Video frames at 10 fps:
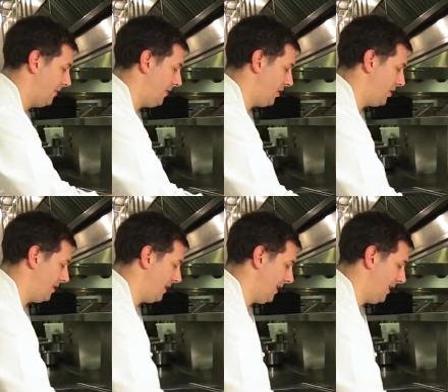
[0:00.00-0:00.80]

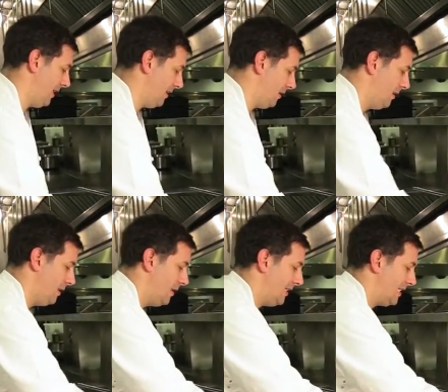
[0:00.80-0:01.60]
efficiency
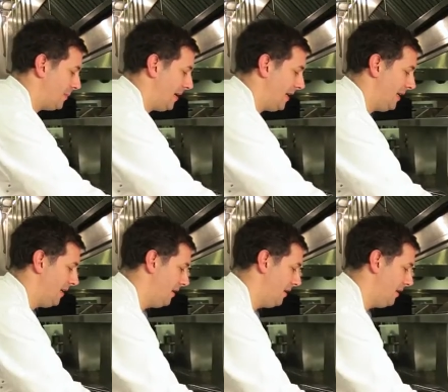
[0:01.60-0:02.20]
and speed.